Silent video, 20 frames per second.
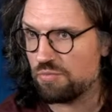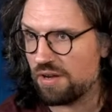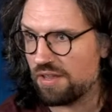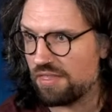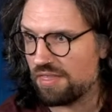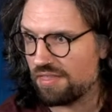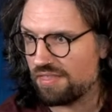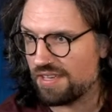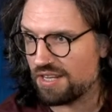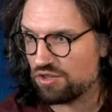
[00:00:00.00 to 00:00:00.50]

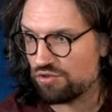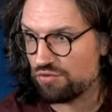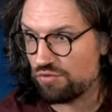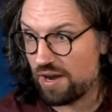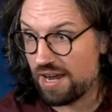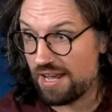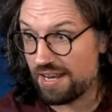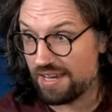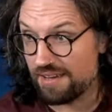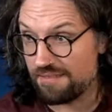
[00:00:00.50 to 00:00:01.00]
with the
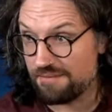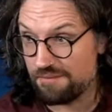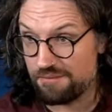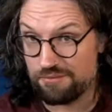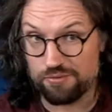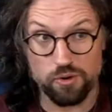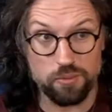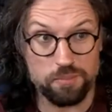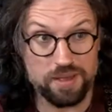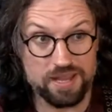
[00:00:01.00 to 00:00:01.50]
trailer
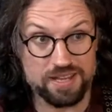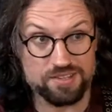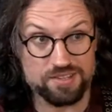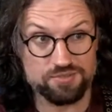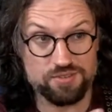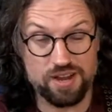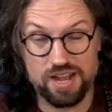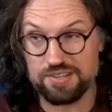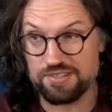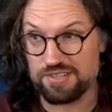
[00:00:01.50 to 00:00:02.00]
for Picking
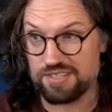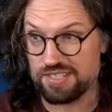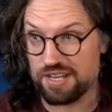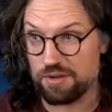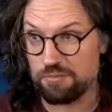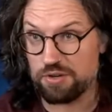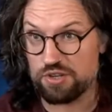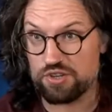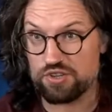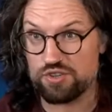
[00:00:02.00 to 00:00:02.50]
Strategies,
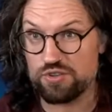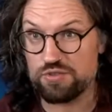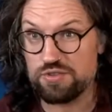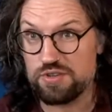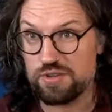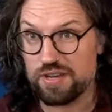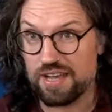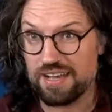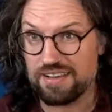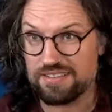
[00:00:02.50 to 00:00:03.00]
and I want to show
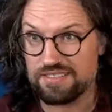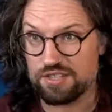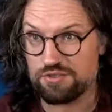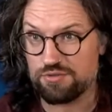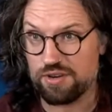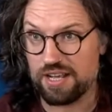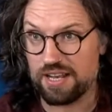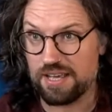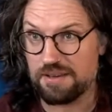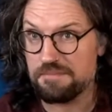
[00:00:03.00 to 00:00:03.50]
you guys the
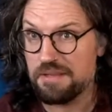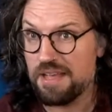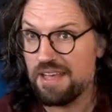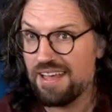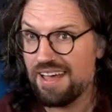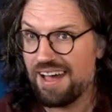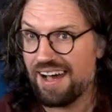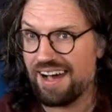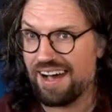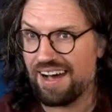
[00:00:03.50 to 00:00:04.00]
trailer.
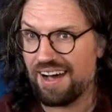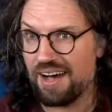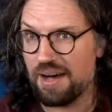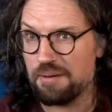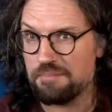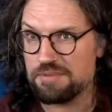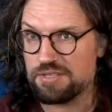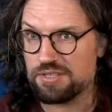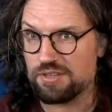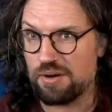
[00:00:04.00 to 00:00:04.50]

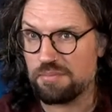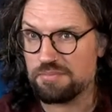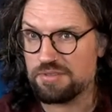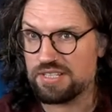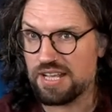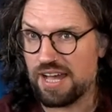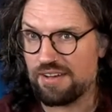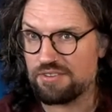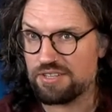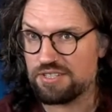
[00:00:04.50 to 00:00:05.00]
Um, so I'm
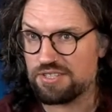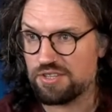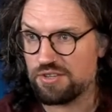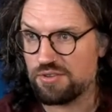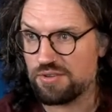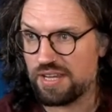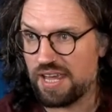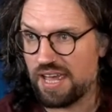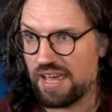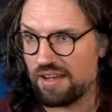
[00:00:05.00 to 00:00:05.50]
just having
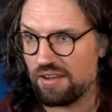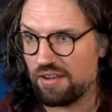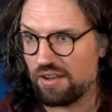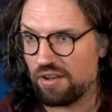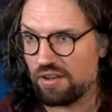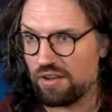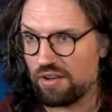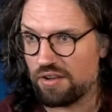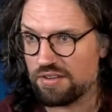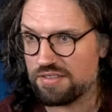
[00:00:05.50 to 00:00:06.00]
to
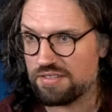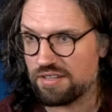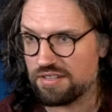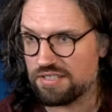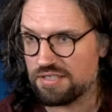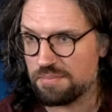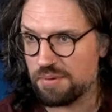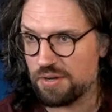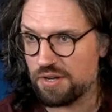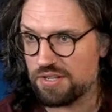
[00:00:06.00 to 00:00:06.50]
kill lots and
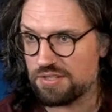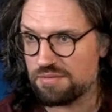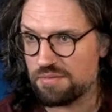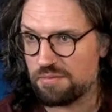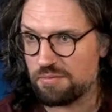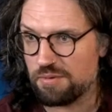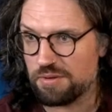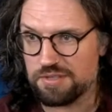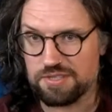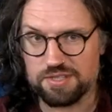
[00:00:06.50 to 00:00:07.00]
lots of birds
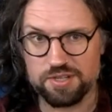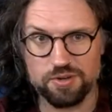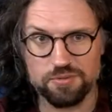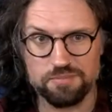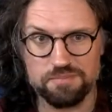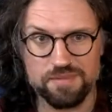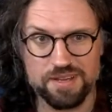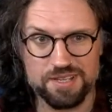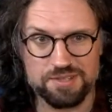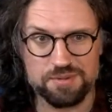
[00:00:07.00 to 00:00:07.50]
with one
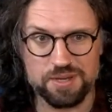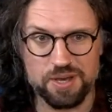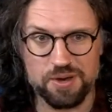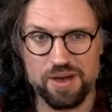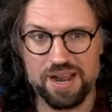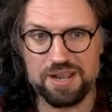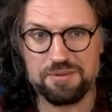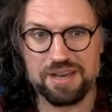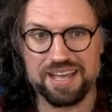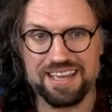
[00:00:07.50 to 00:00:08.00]
stone as we
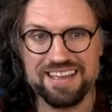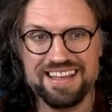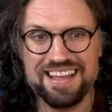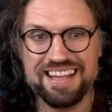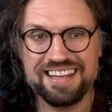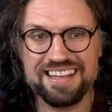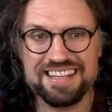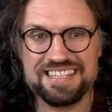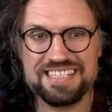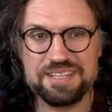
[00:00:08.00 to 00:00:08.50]
go. Anyway,
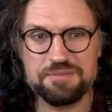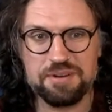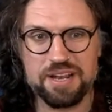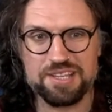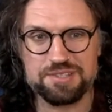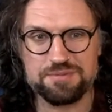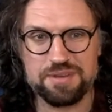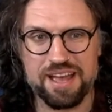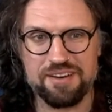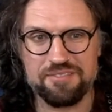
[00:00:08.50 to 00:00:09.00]
let's see what
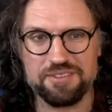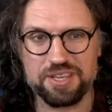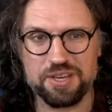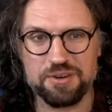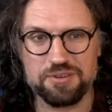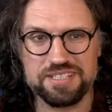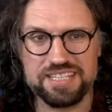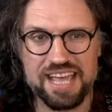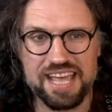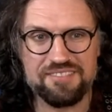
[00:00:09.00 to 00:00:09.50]
else we have on the
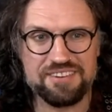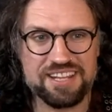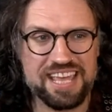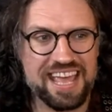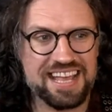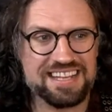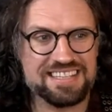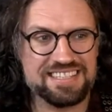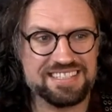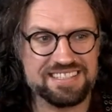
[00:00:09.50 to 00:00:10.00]
go. David
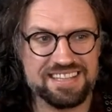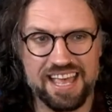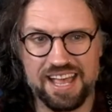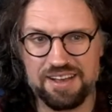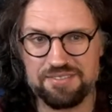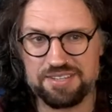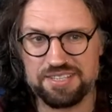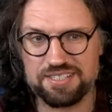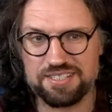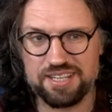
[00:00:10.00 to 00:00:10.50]
Yates is in the
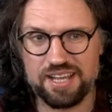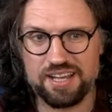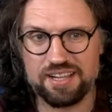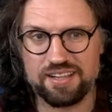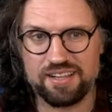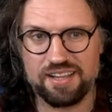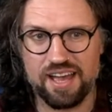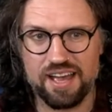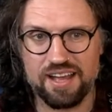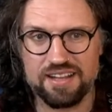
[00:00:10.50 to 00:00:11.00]
house
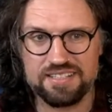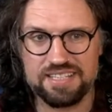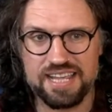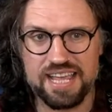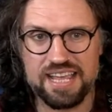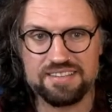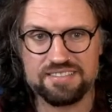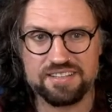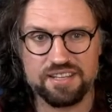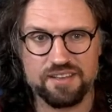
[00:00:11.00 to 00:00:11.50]
still. Uh,
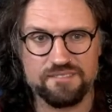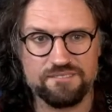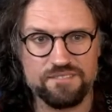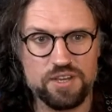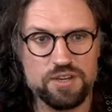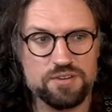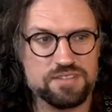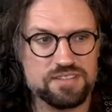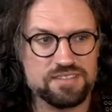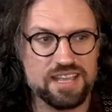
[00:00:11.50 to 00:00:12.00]
Dazed and
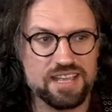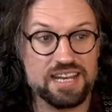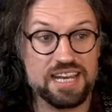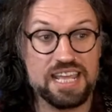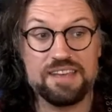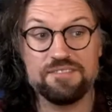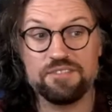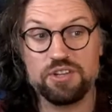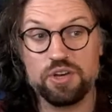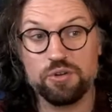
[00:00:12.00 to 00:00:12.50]
Confused is in.
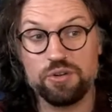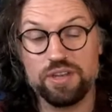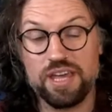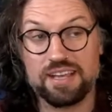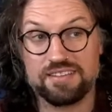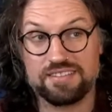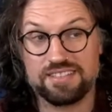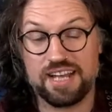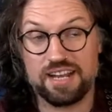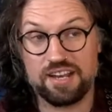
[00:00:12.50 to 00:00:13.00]
Evening all,
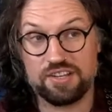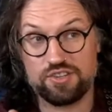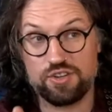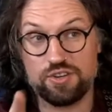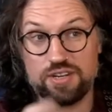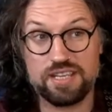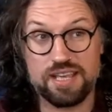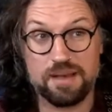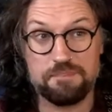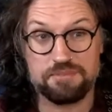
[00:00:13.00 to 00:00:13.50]
Nick. Standard
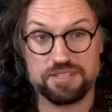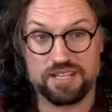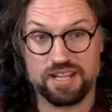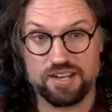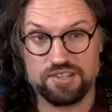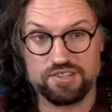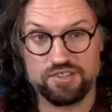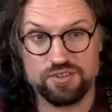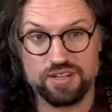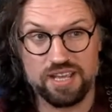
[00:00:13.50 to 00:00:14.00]
tuning. Yep,
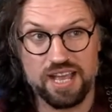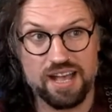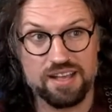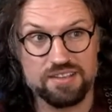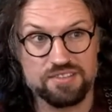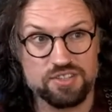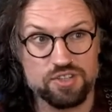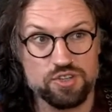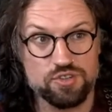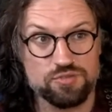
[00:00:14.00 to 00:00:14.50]
standard tuning
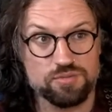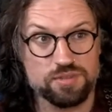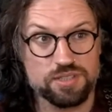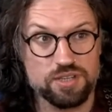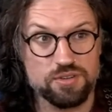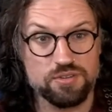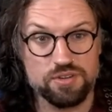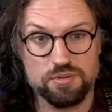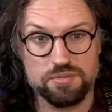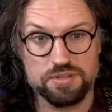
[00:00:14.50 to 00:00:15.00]
as usual.
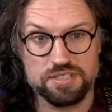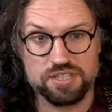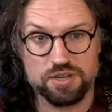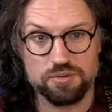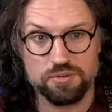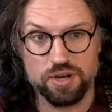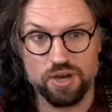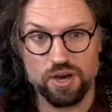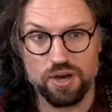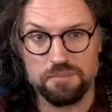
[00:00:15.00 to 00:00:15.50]
You know what's
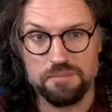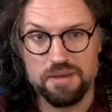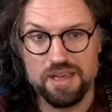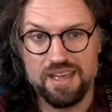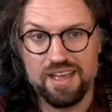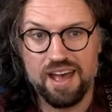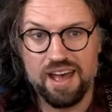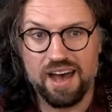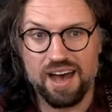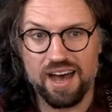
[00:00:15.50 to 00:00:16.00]
going on.
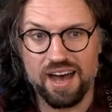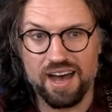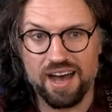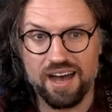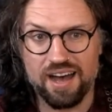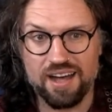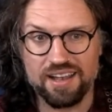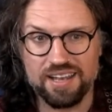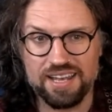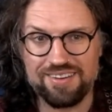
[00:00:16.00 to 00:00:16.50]

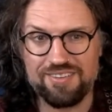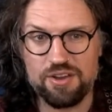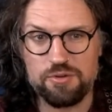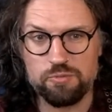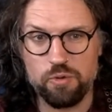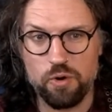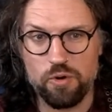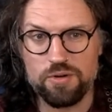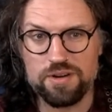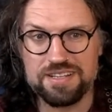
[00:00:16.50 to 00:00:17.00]
Uh, Larry
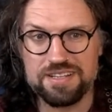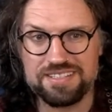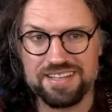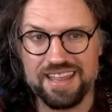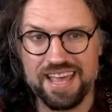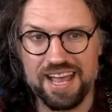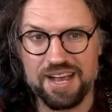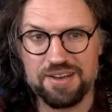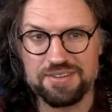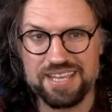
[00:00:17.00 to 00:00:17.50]
Warren is
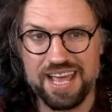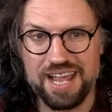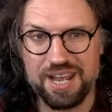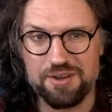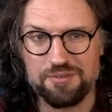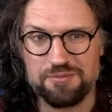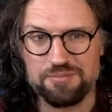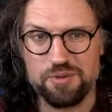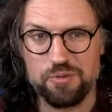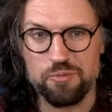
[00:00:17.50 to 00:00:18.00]
in the house.
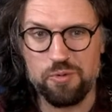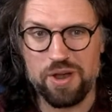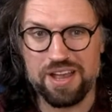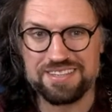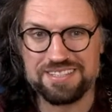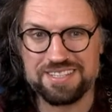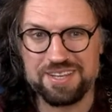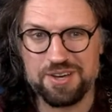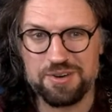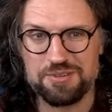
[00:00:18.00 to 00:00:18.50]
Hello from the
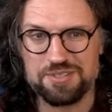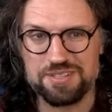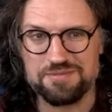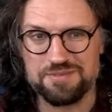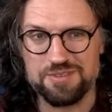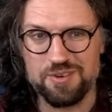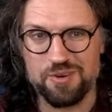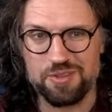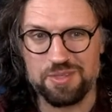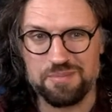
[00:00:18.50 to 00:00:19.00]
west coast
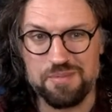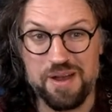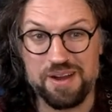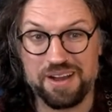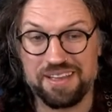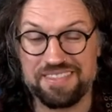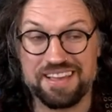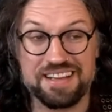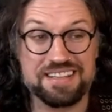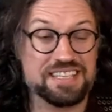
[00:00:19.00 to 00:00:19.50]
of North
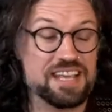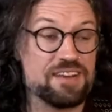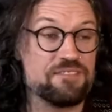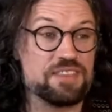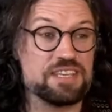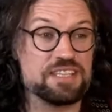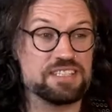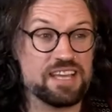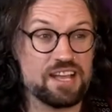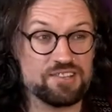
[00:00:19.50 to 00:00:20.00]
America. Thanks again
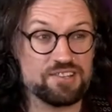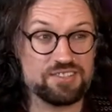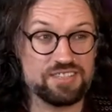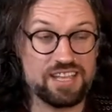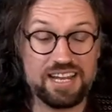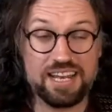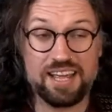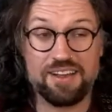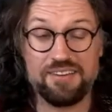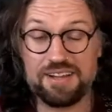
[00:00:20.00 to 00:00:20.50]
for these sessions.
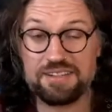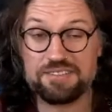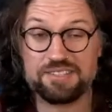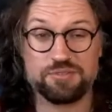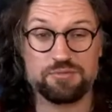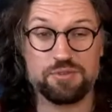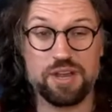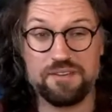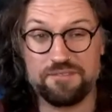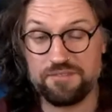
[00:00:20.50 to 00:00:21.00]
Hey Larry, it's
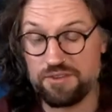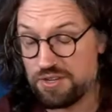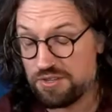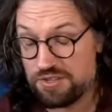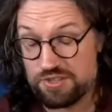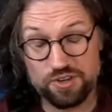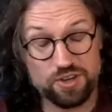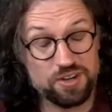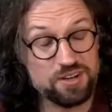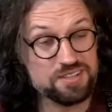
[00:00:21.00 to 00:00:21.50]
great for you
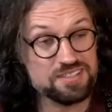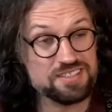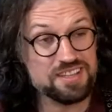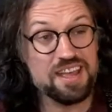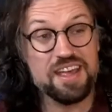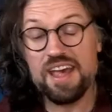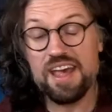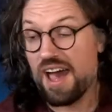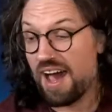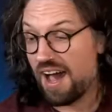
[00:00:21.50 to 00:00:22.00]
to join us.
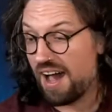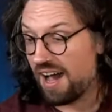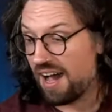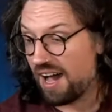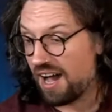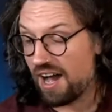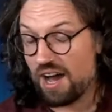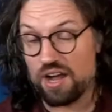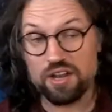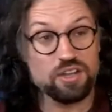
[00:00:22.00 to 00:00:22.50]

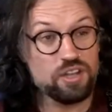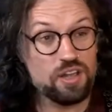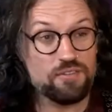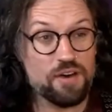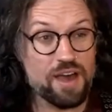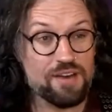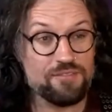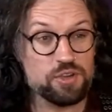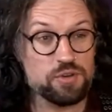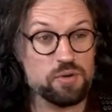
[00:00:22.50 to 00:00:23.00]
Uh,
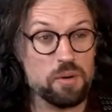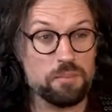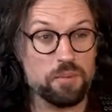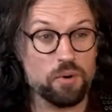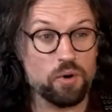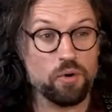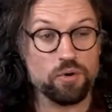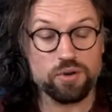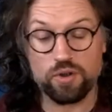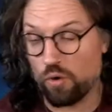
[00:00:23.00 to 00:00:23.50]
love having you on
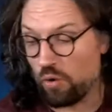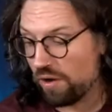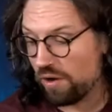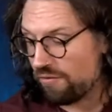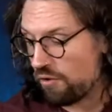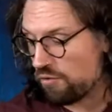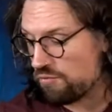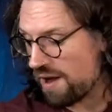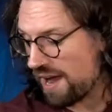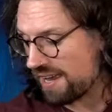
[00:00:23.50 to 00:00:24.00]
board. All
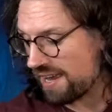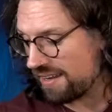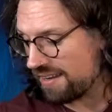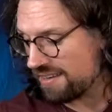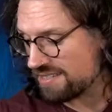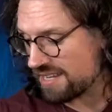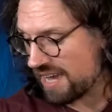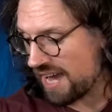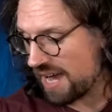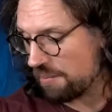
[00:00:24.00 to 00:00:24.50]
of our
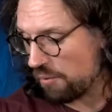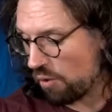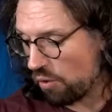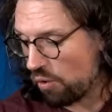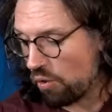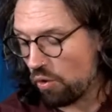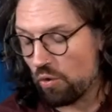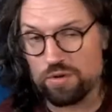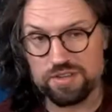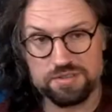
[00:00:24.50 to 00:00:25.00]
regulars, I am
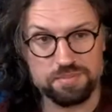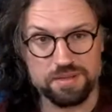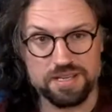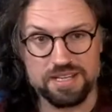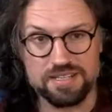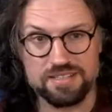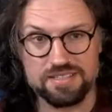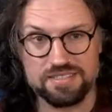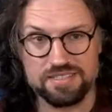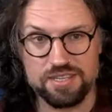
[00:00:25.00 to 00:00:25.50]
always
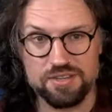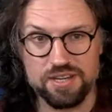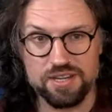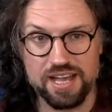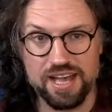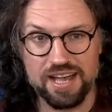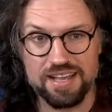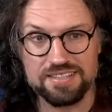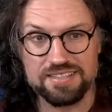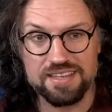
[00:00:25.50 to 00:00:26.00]
pleased to see you
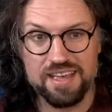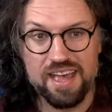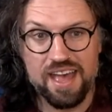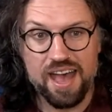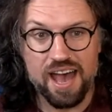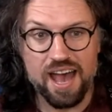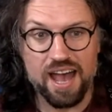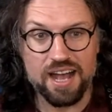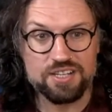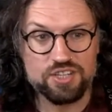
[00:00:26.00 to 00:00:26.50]
guys.
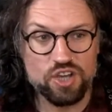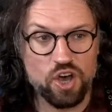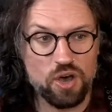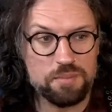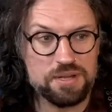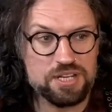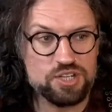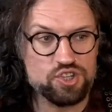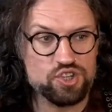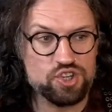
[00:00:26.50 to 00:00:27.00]
Uh,
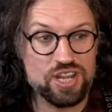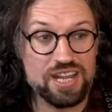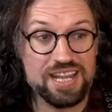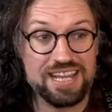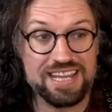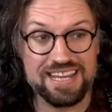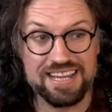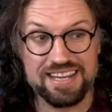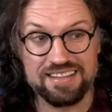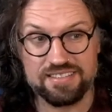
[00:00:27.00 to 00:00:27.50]
Tommy
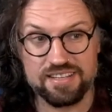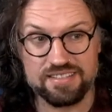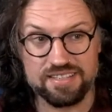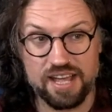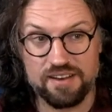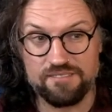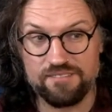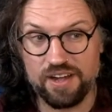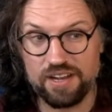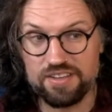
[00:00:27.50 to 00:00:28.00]
G says,
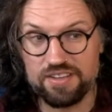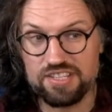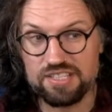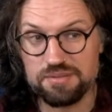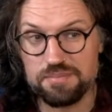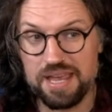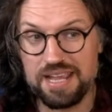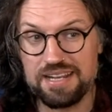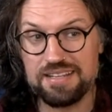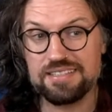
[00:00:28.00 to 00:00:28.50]
I'd value
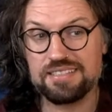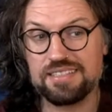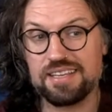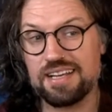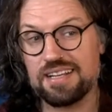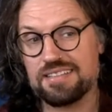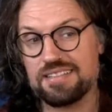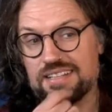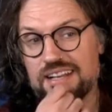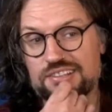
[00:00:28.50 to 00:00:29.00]
some
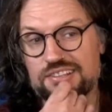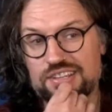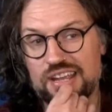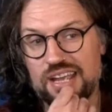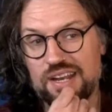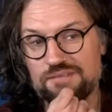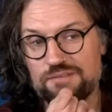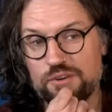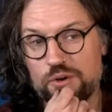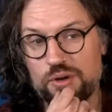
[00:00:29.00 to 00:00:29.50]
insight slash
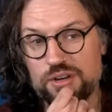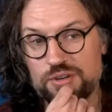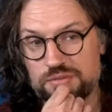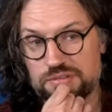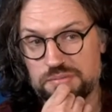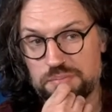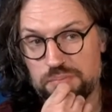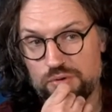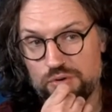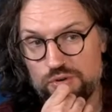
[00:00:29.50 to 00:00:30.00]
info into
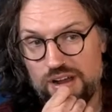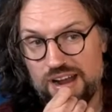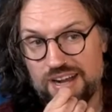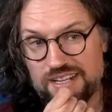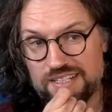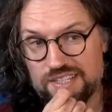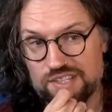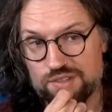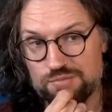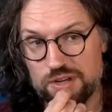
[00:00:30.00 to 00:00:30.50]
his
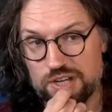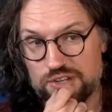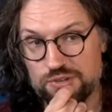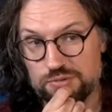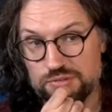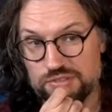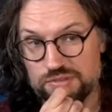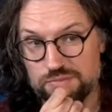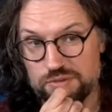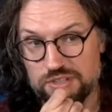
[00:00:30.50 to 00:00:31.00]
practice
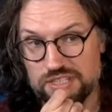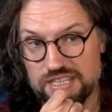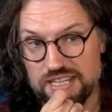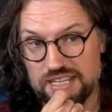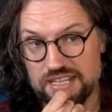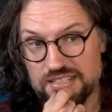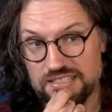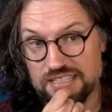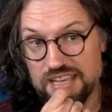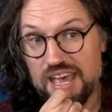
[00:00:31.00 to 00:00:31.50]
rituals and
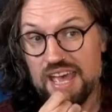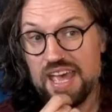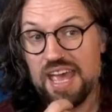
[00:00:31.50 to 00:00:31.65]
routines.